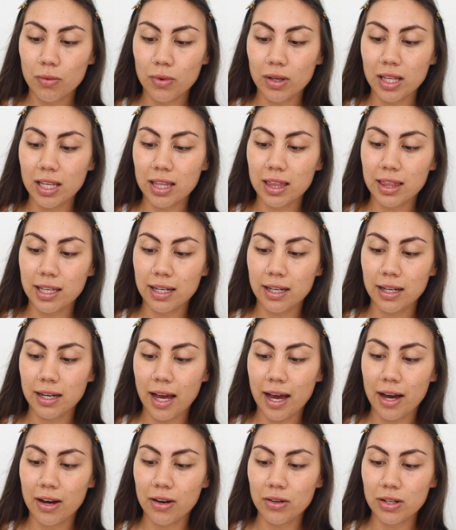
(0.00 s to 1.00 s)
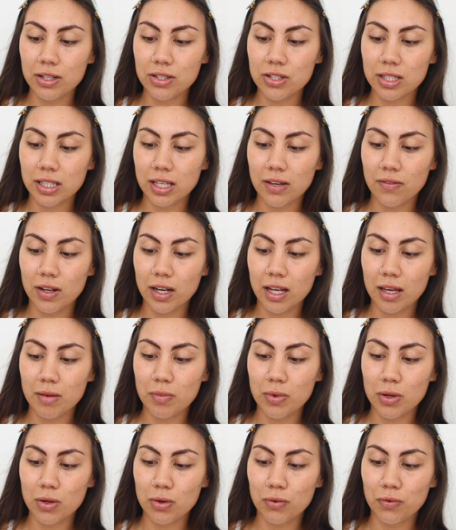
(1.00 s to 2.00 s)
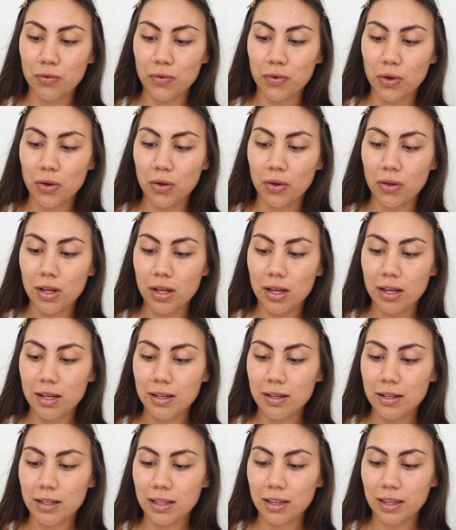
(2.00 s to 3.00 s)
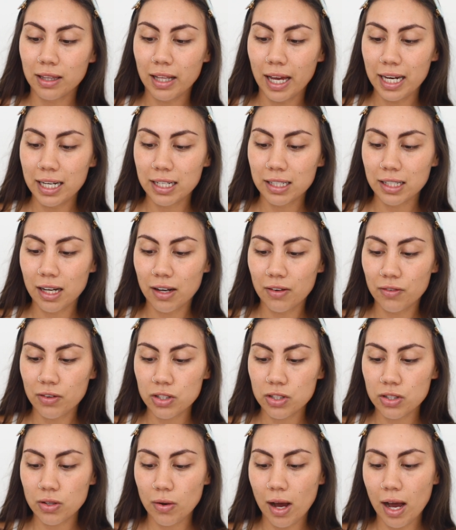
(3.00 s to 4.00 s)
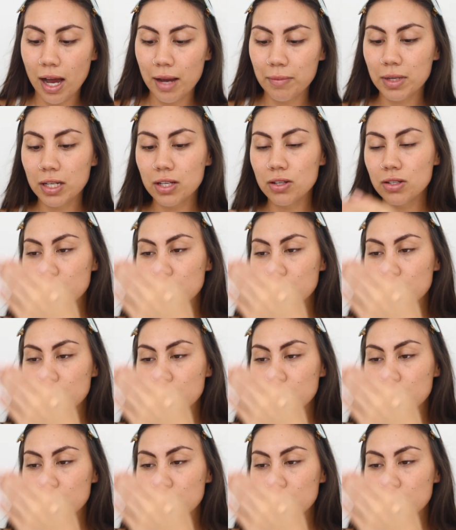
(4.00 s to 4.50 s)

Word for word: really thin it out and just give it a beautiful light coverage. So I'm gonna